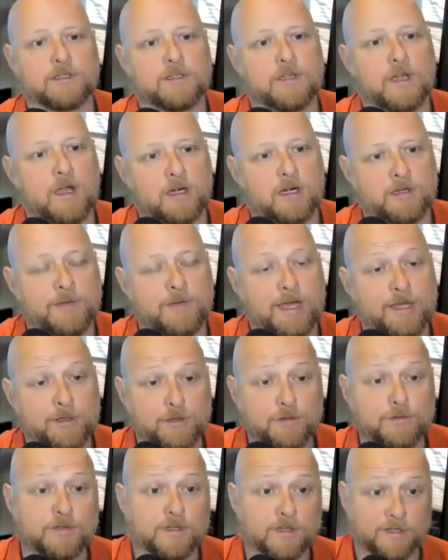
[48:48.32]
talked about, I
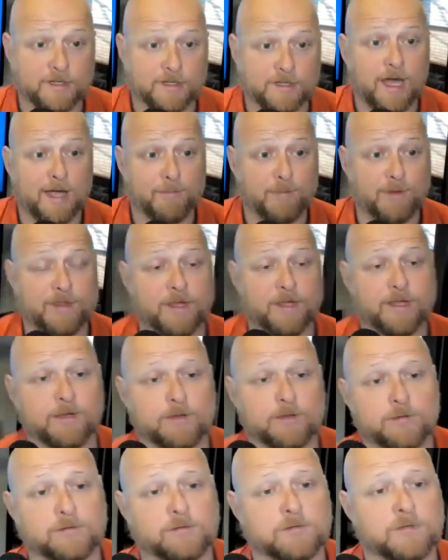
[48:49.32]
use it as a
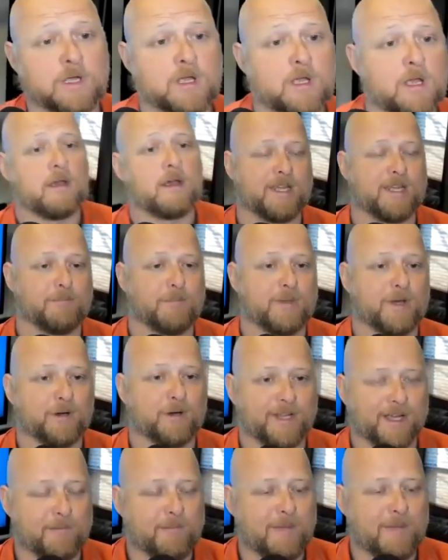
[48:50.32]
hypothetical in
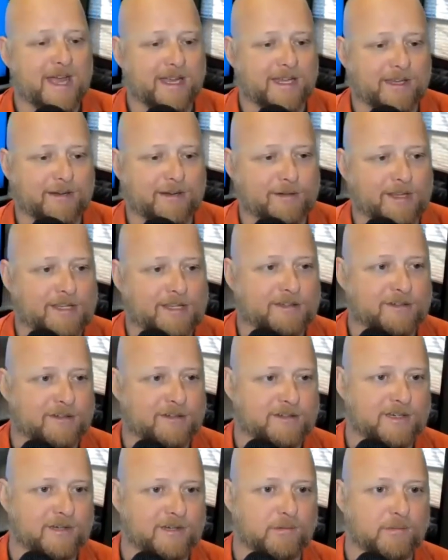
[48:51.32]
building a banking
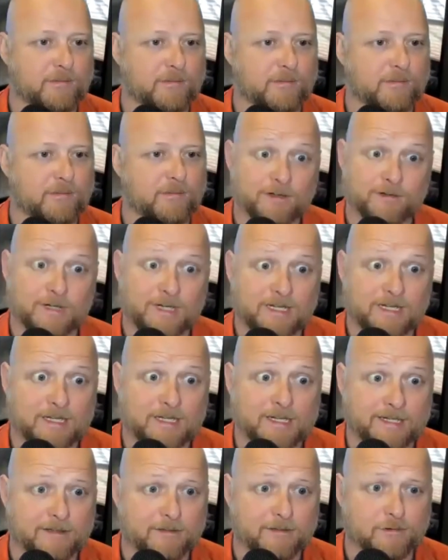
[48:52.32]
relationship. I'm like, here's one I
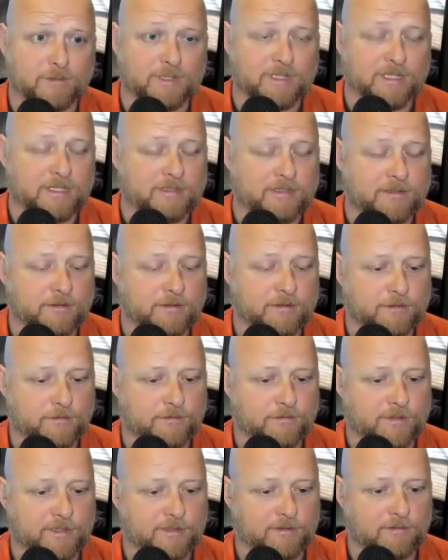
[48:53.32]
let go, but let's just
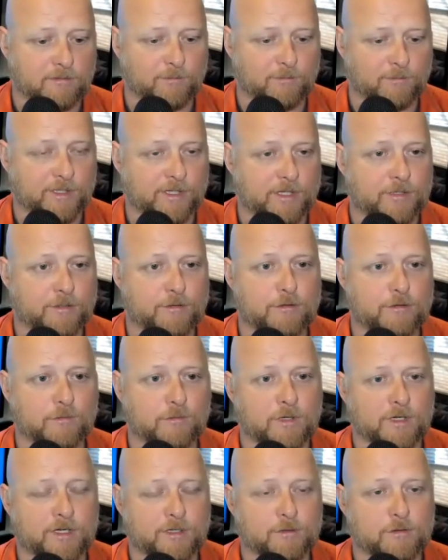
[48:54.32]
use this one. What could you do?
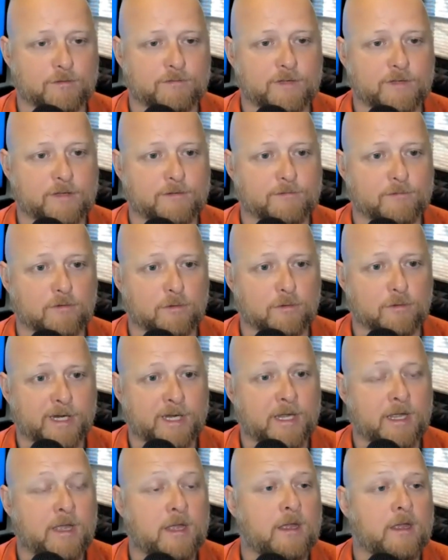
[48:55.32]
What could you have done for me?
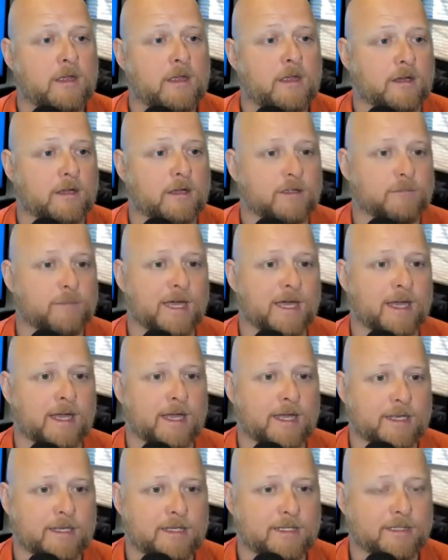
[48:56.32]
Because my
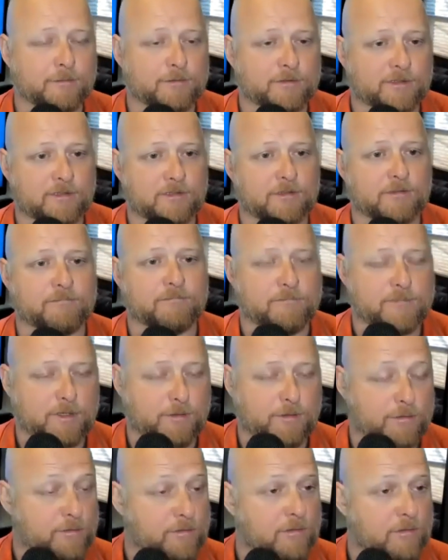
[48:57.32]
idea was to, you
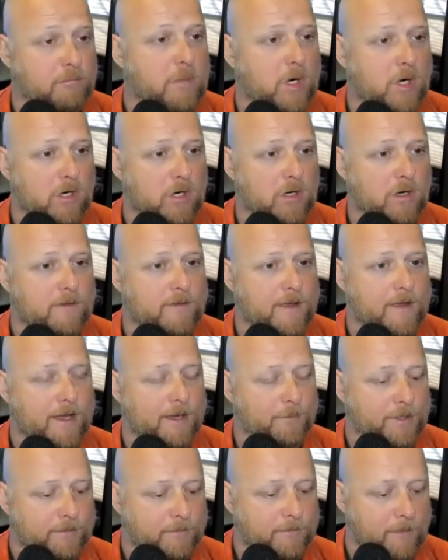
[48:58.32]
know, do a burr on that
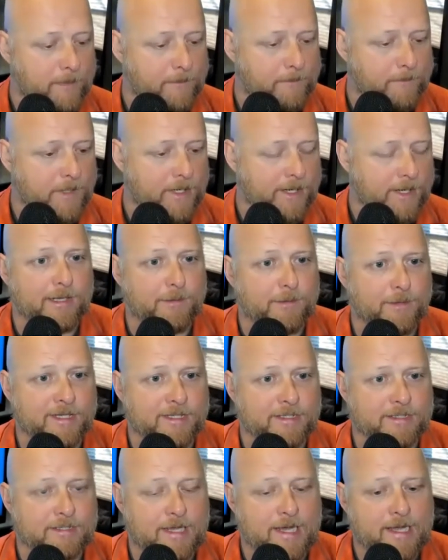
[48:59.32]
one. But
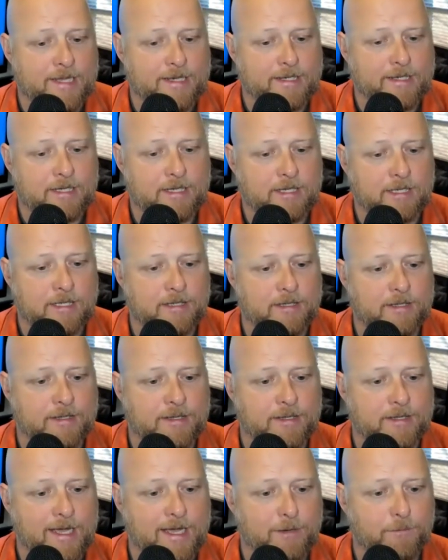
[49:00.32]
anyways,
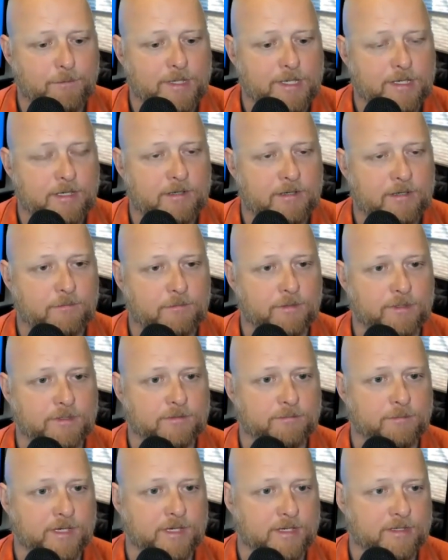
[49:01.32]
that one
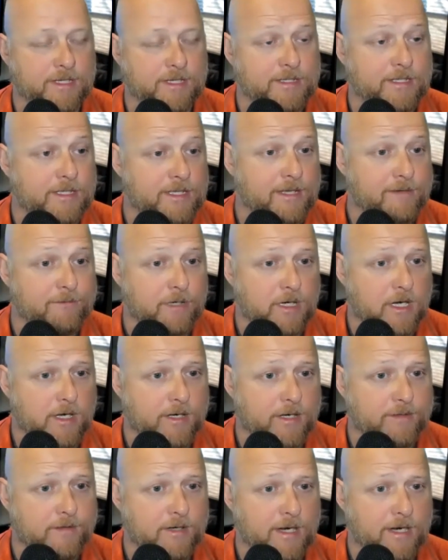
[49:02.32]
was because I didn't have a
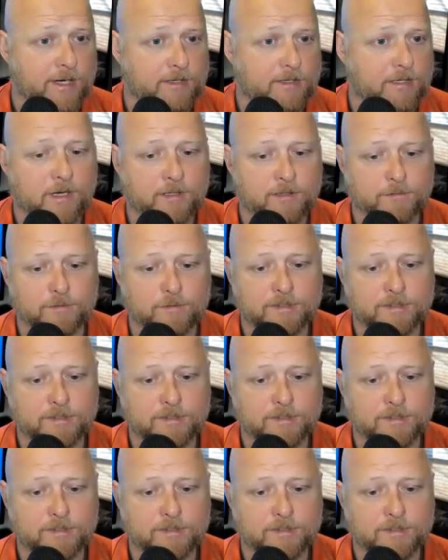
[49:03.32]
contract. Other